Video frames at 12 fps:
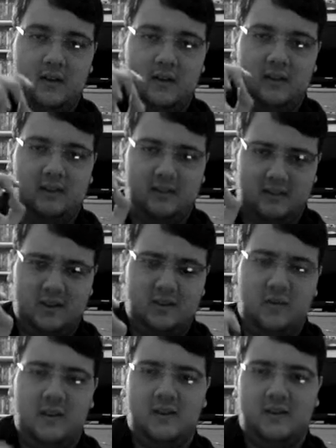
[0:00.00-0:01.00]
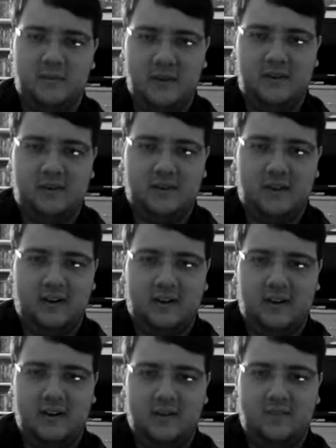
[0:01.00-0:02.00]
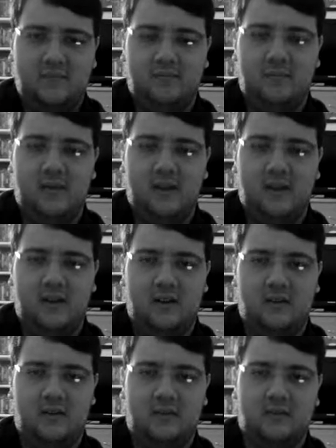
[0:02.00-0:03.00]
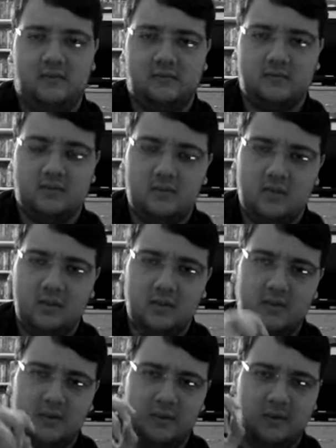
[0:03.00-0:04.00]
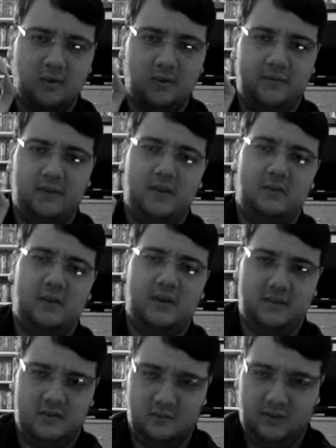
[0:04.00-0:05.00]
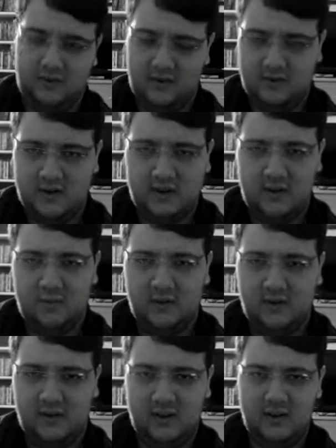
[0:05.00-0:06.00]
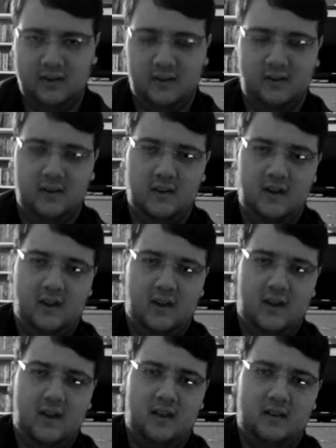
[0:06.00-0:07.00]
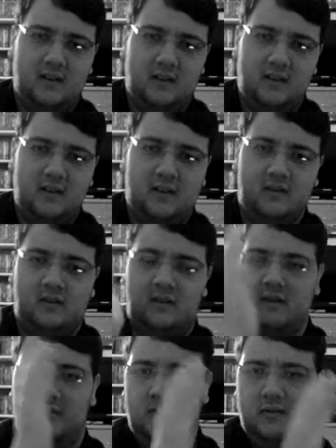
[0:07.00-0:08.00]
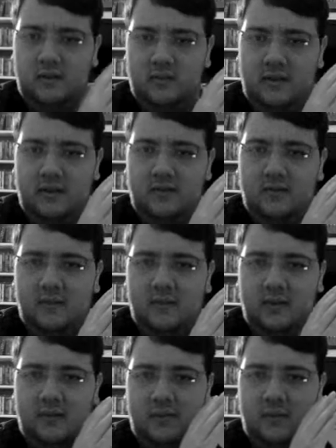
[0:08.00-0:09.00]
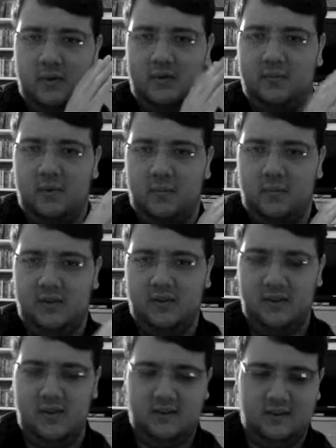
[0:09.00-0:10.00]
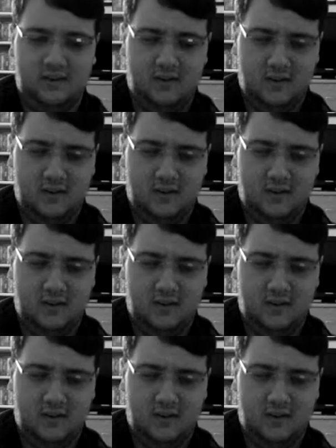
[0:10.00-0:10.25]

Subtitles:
I looked on RottenTomatoes.com, and the score for the original was 78%, and the new one is at 44%.